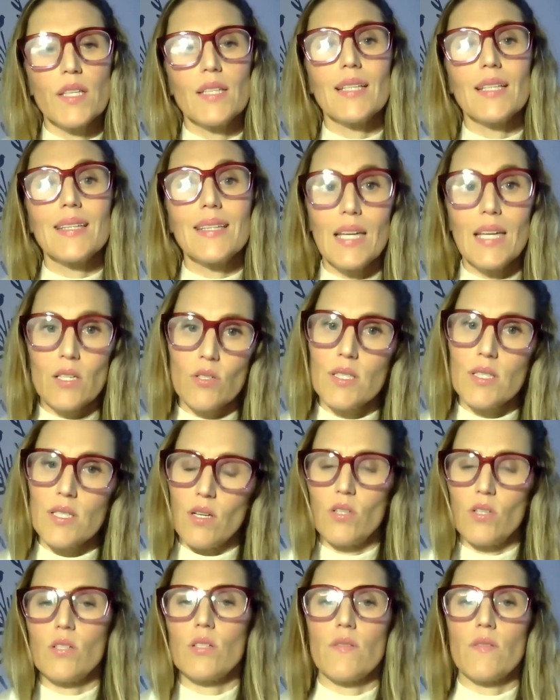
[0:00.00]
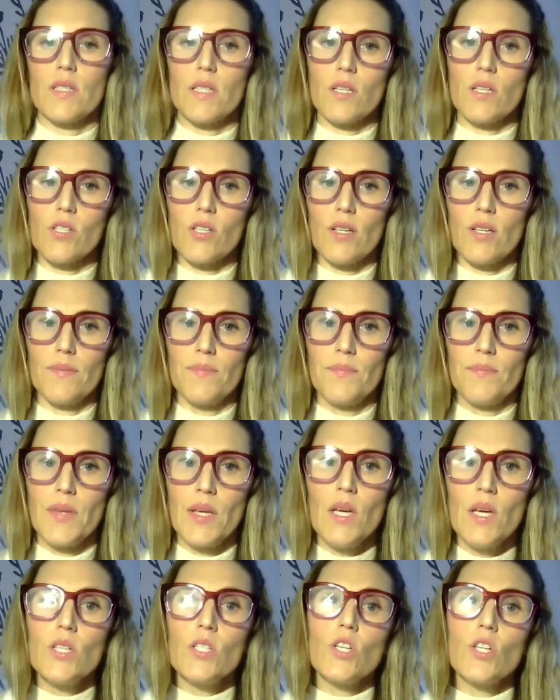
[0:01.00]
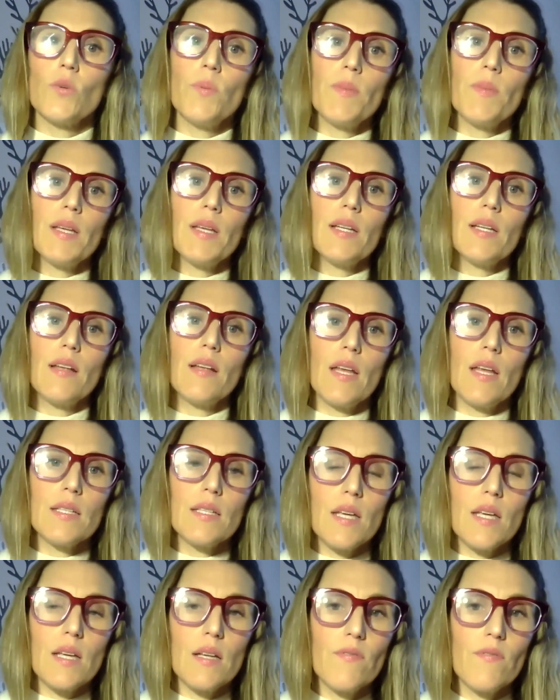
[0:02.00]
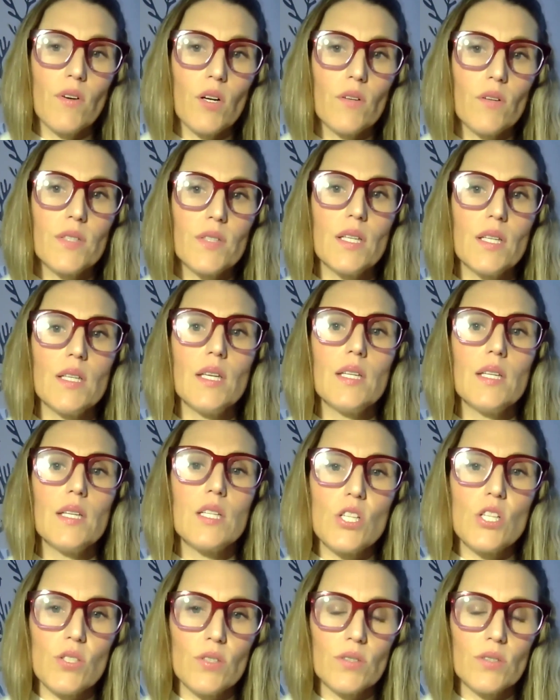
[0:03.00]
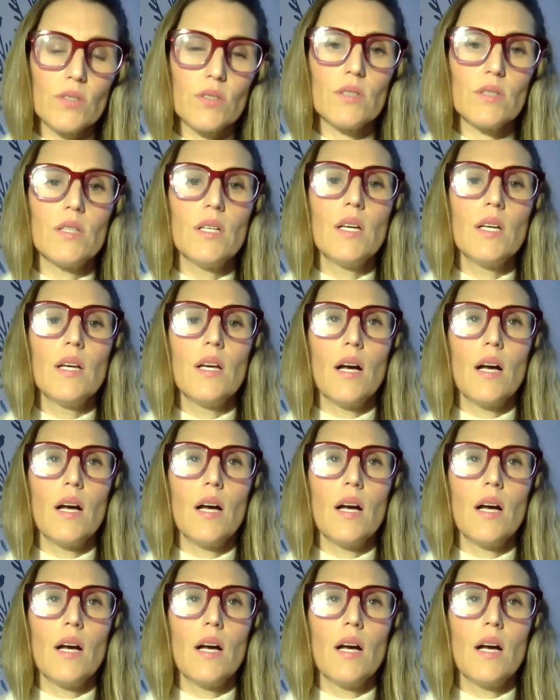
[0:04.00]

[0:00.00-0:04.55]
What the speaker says: in the later stages of addiction. Dopamine is involved in the initial